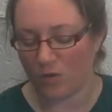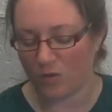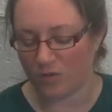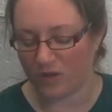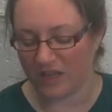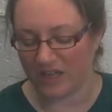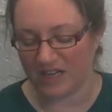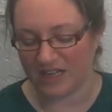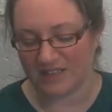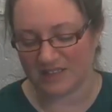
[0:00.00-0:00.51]

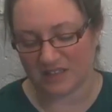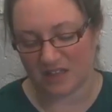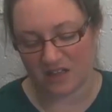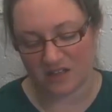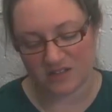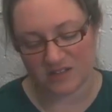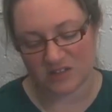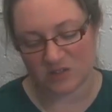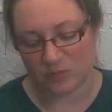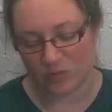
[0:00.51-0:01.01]
And it's
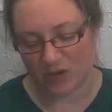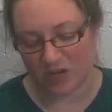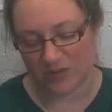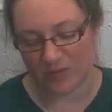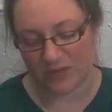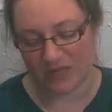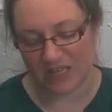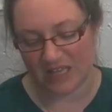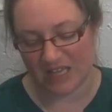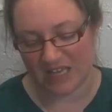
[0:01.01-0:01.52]
also
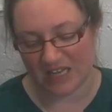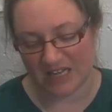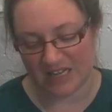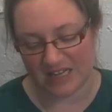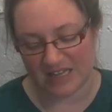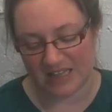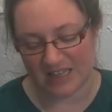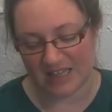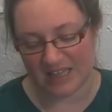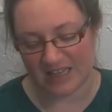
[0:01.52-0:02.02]
popping
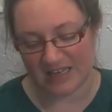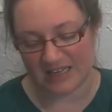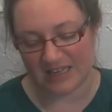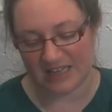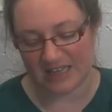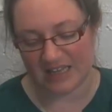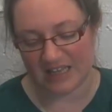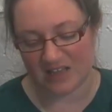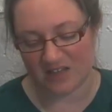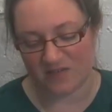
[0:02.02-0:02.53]
in that
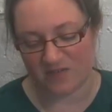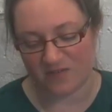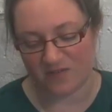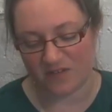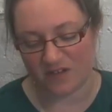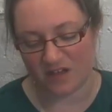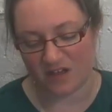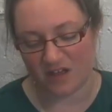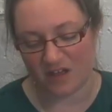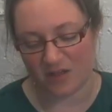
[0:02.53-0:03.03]
if
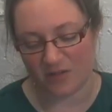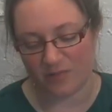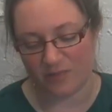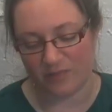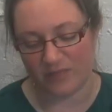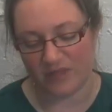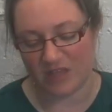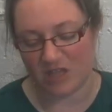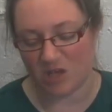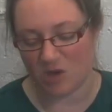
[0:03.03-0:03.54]

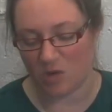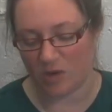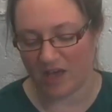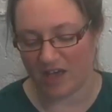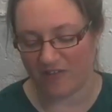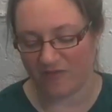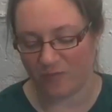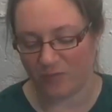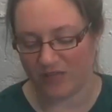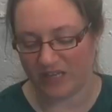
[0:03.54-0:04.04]
you
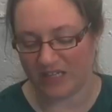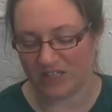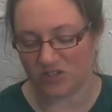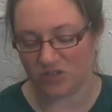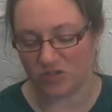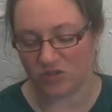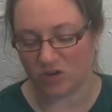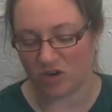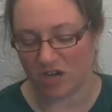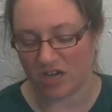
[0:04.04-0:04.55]
have
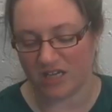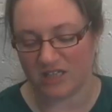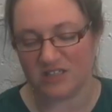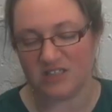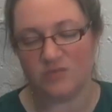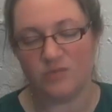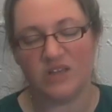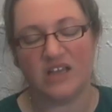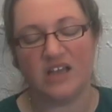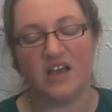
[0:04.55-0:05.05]
been trying
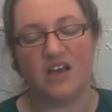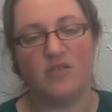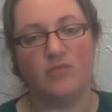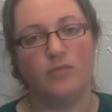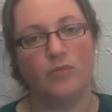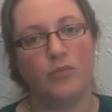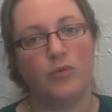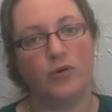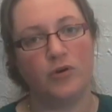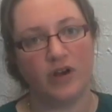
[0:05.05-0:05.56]
to
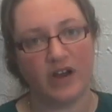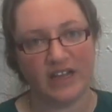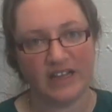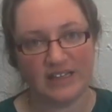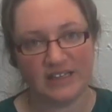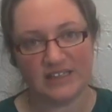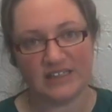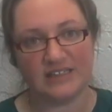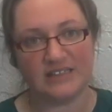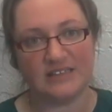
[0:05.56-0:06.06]
become
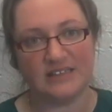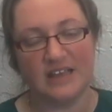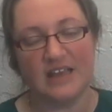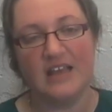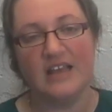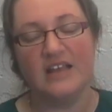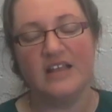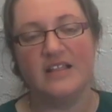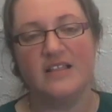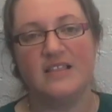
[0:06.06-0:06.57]
pregnant,
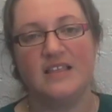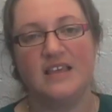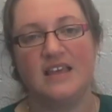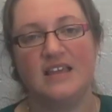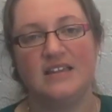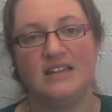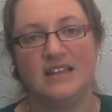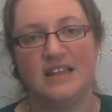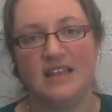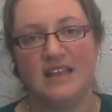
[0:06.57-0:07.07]

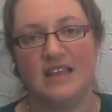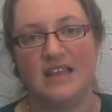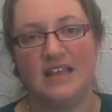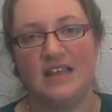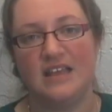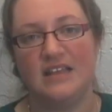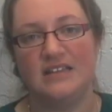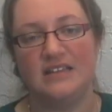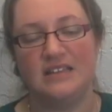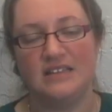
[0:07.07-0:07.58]
that
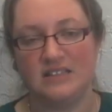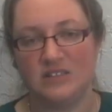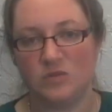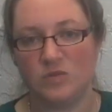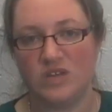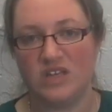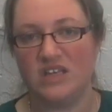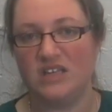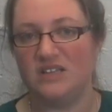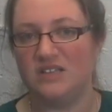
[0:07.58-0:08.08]
this
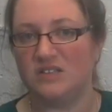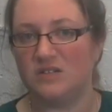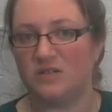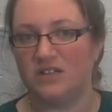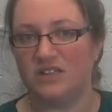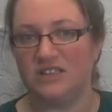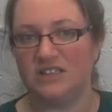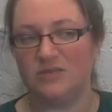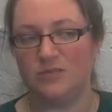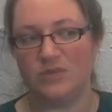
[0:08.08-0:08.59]
week is
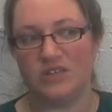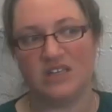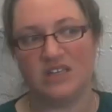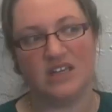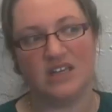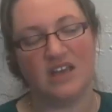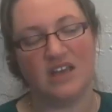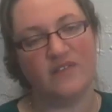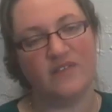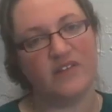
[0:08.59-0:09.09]
going to
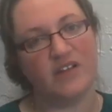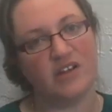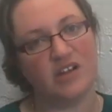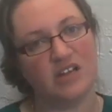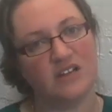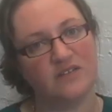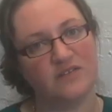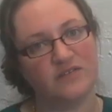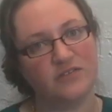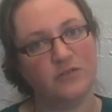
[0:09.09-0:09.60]
be a
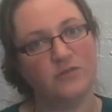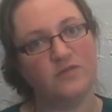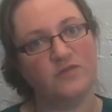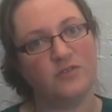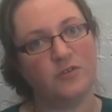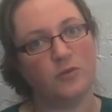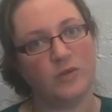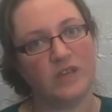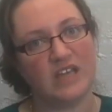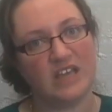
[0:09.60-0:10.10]
very
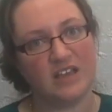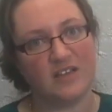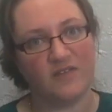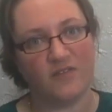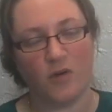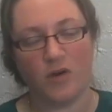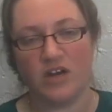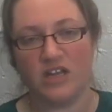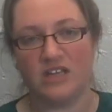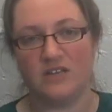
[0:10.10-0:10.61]
fruitful week
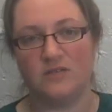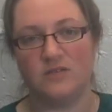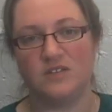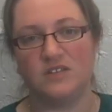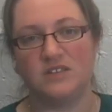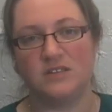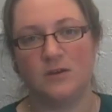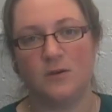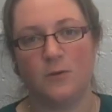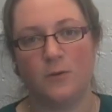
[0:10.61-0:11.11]
for you.
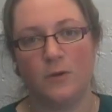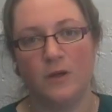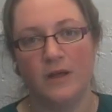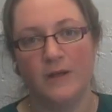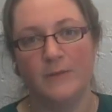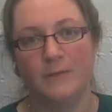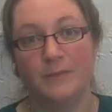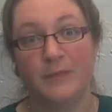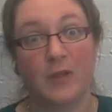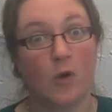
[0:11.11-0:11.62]
So
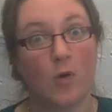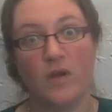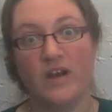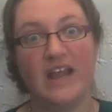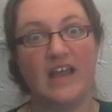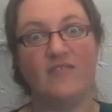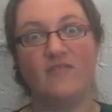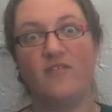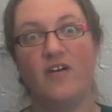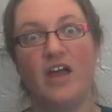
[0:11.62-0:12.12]
go and
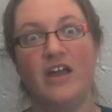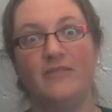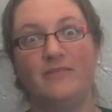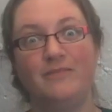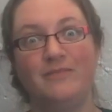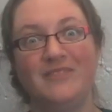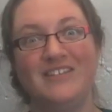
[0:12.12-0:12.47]
have fun.